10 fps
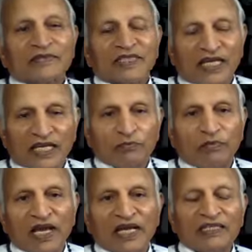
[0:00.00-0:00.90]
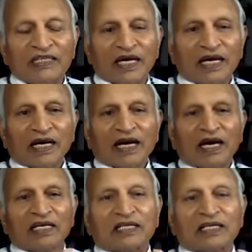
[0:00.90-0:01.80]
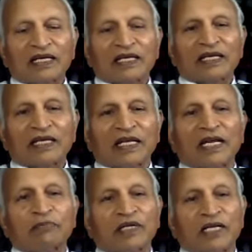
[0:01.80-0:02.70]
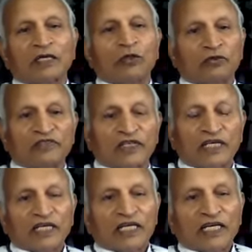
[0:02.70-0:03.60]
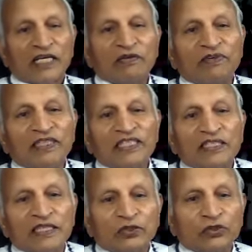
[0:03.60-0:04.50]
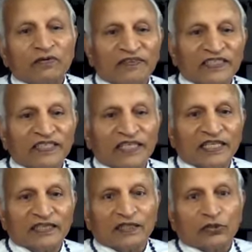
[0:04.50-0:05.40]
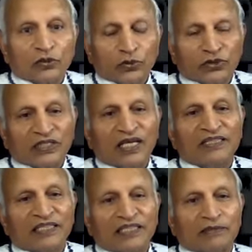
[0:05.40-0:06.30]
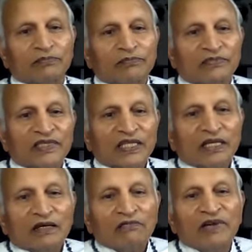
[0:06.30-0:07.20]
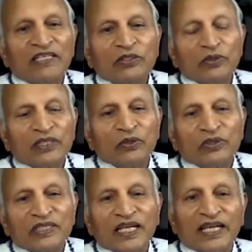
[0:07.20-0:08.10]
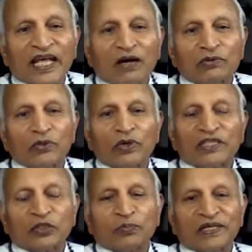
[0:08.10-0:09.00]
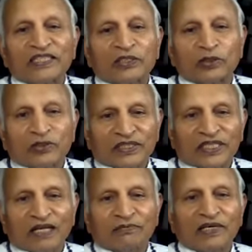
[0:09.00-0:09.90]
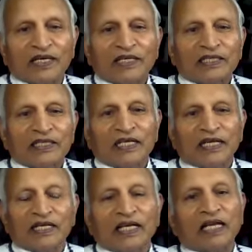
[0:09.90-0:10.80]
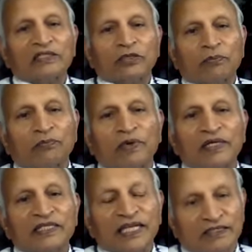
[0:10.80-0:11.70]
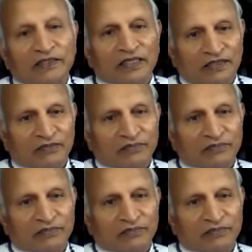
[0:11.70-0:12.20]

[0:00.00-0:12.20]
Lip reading: and men are kept aloof. Even in the sophisticated society, when you are not allowed to express yourself, there are lots of tension.